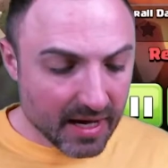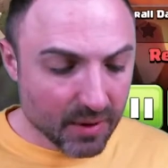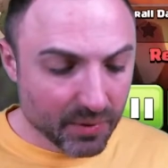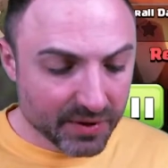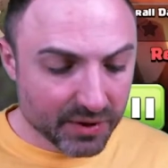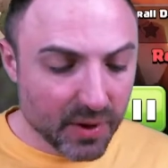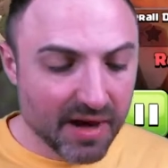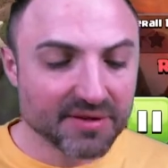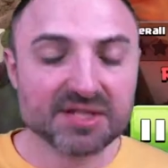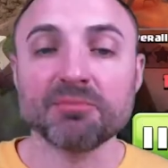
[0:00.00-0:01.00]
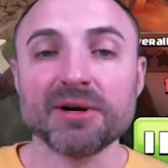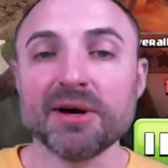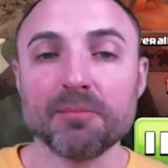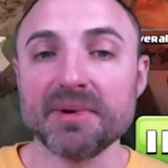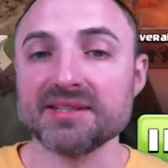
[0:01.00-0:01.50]
when you have a spread
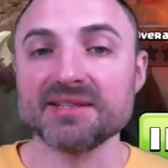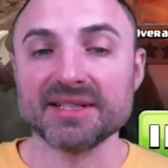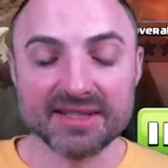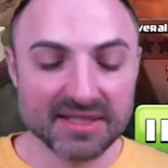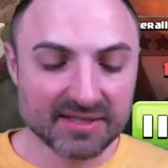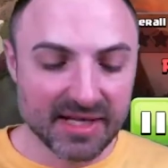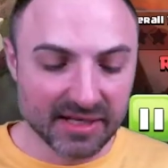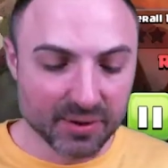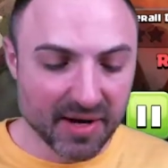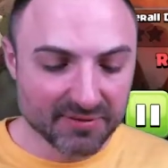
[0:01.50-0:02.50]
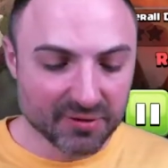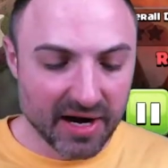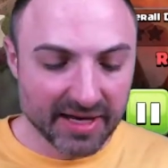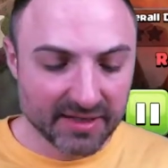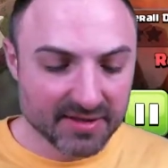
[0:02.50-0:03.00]
out base like this and you have
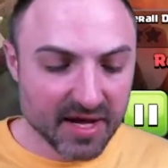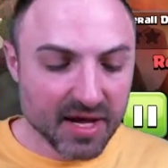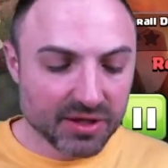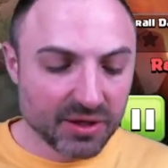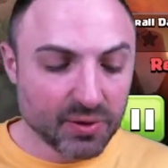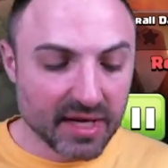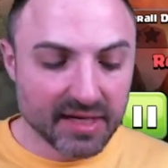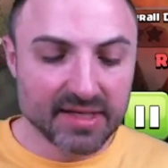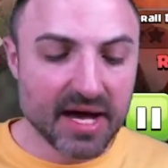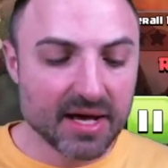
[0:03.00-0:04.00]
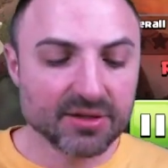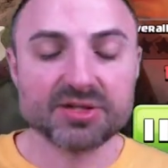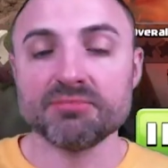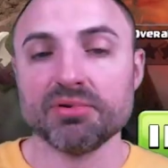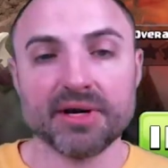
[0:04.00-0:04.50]
dragons, you cannot
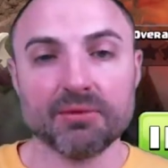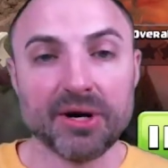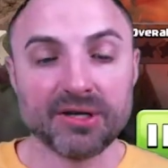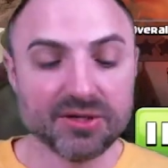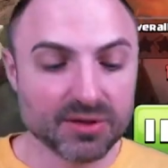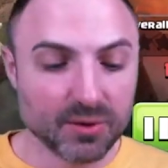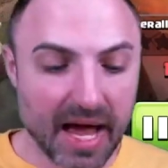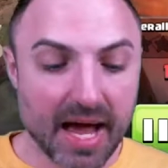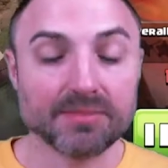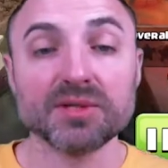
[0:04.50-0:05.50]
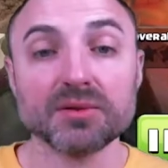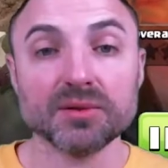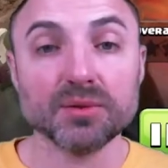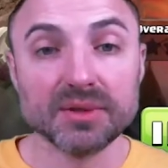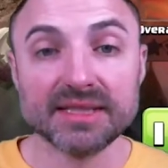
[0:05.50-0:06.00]
just bring rages. You
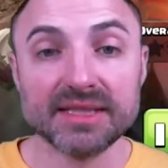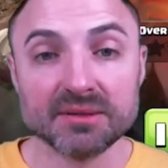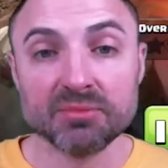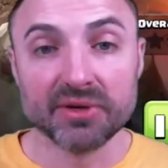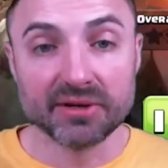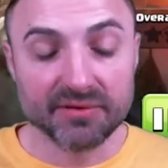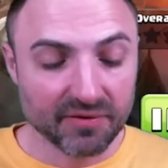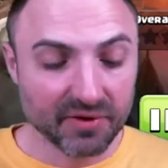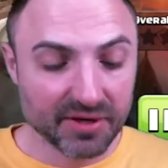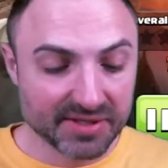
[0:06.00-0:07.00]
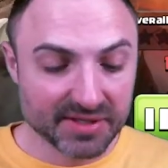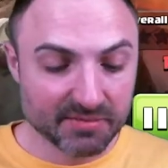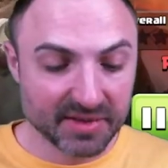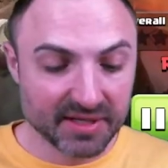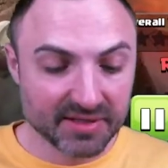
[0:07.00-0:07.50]
absolutely need to bring freezes,
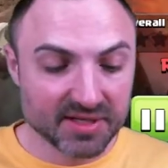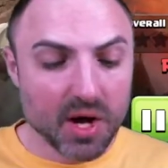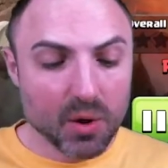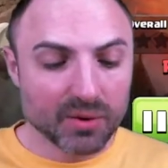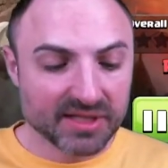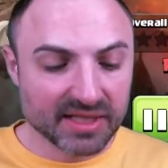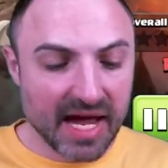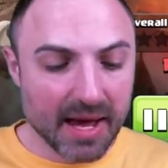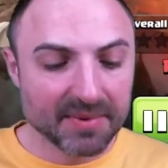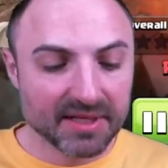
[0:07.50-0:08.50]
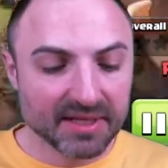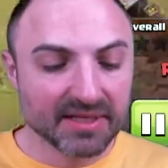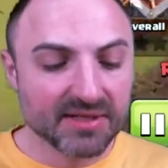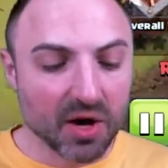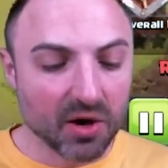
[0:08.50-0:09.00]
because what's going to happen
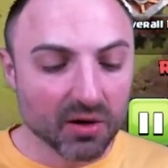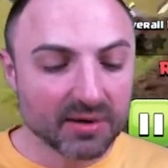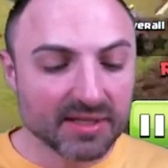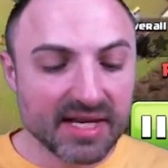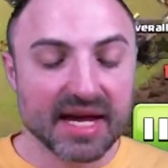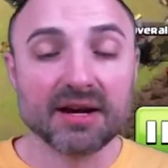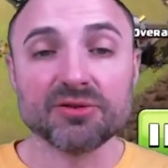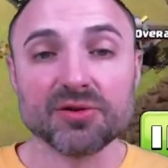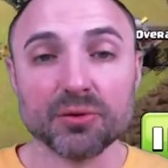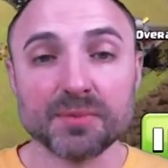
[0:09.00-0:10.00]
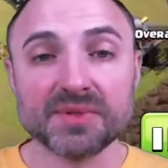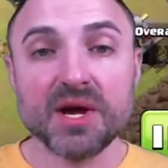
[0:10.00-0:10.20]
is all these air troops